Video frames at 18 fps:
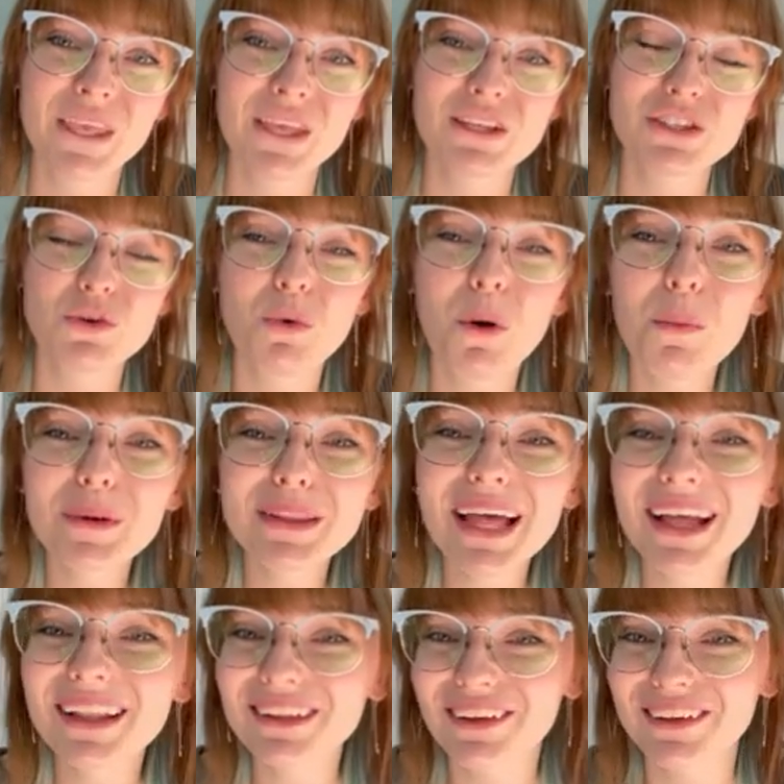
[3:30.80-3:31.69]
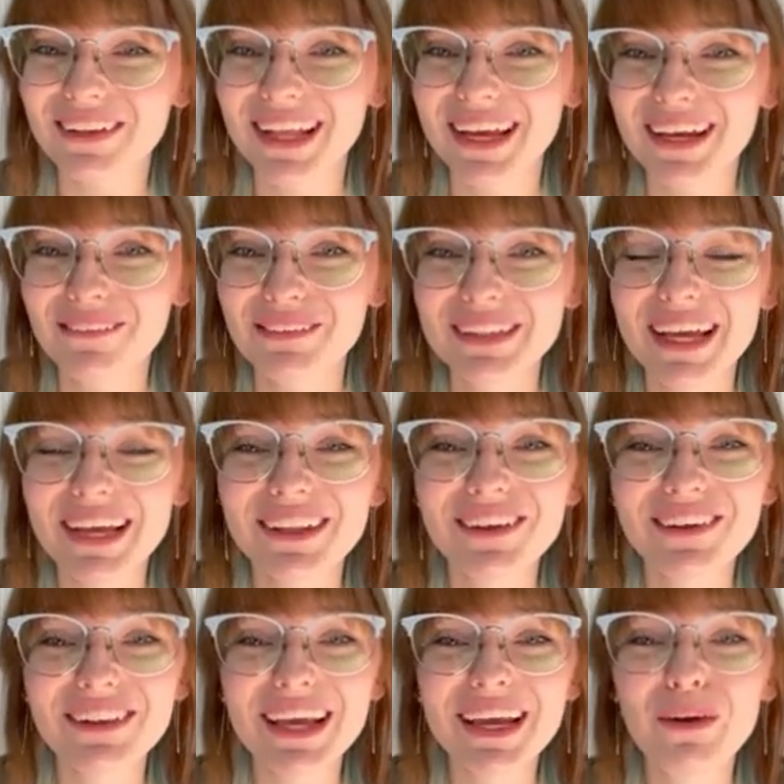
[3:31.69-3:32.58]
So what would that look like? Would that
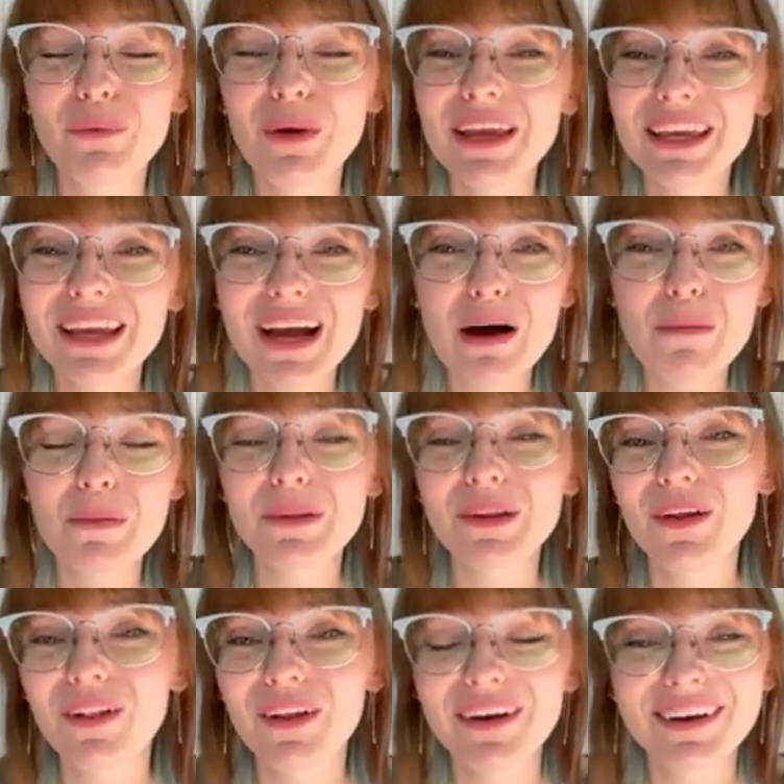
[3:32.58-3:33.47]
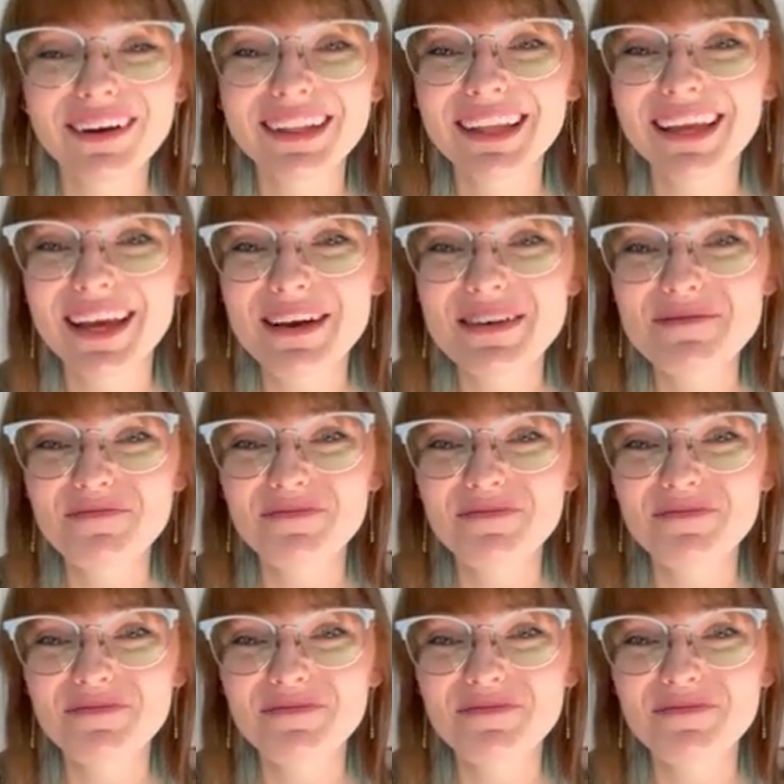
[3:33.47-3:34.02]
look like waking up a little early